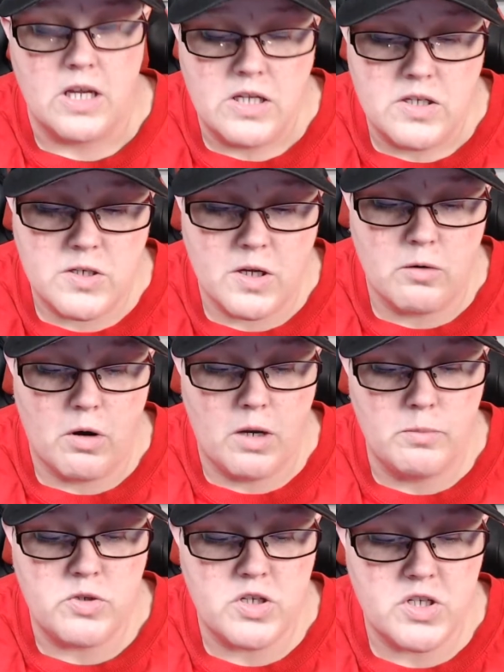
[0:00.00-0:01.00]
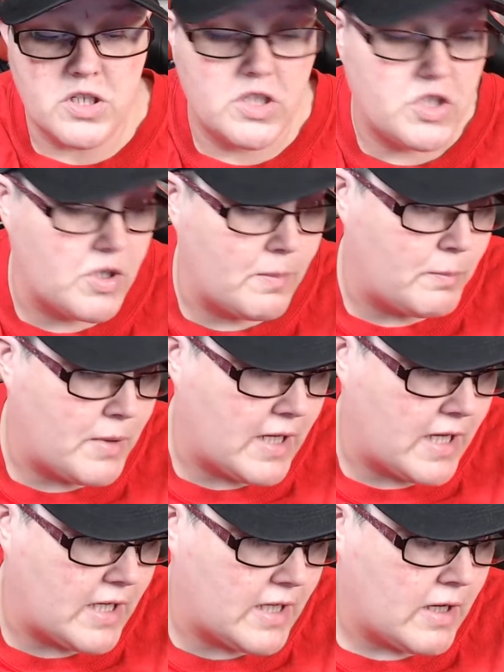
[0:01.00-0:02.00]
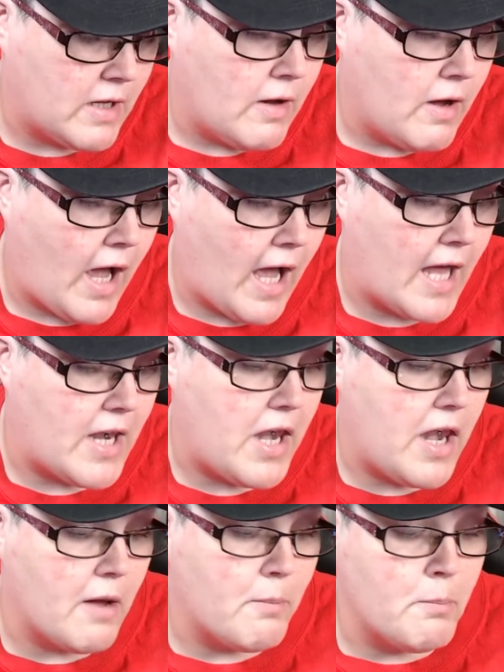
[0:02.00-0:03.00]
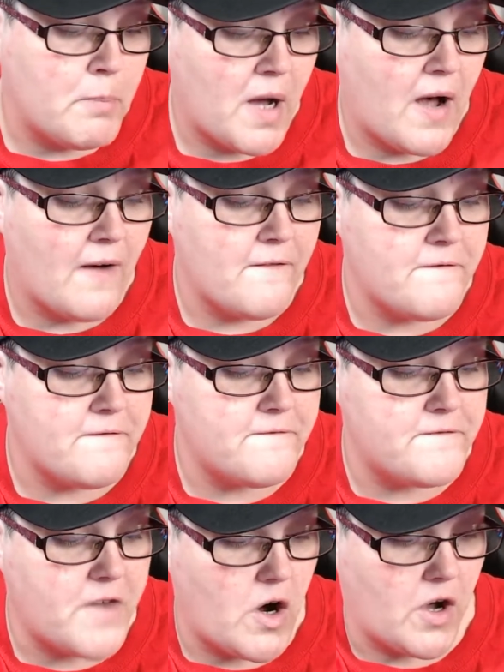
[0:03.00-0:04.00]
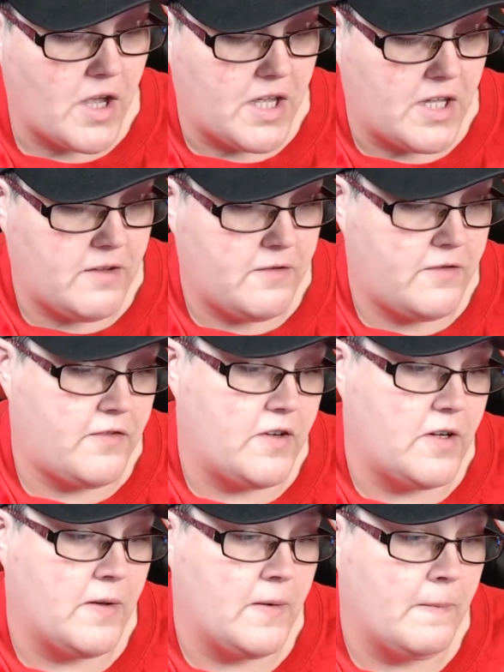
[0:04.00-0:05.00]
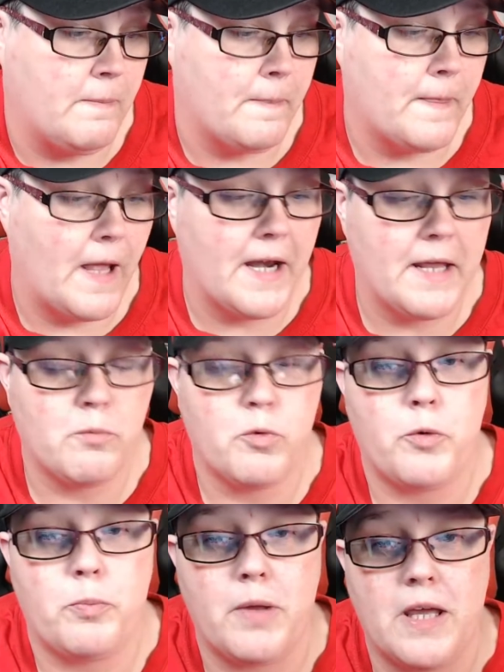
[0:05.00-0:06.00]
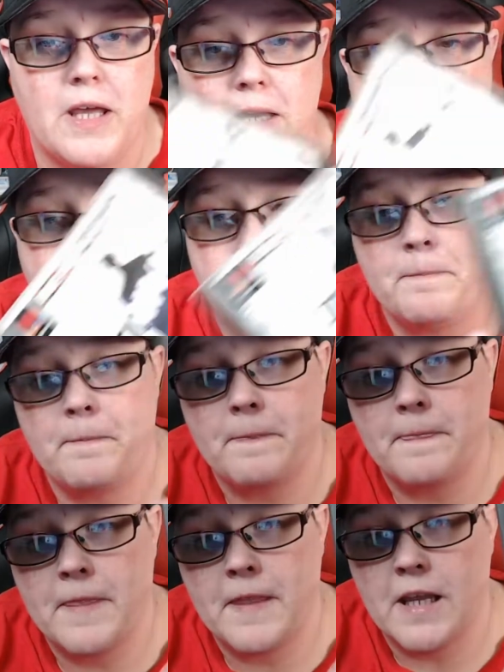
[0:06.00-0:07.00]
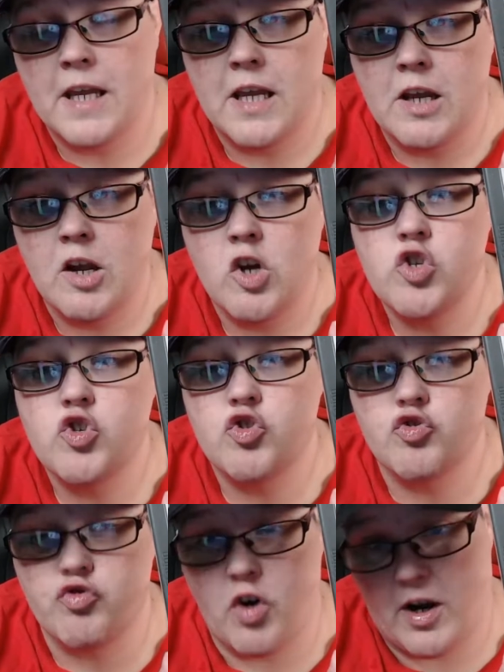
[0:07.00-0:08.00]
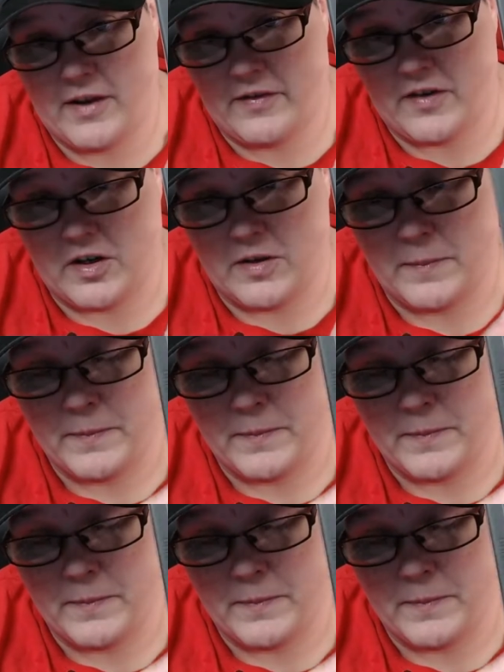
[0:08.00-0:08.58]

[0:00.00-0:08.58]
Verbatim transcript: So I'm just going to jump in at number five and it would be Driver.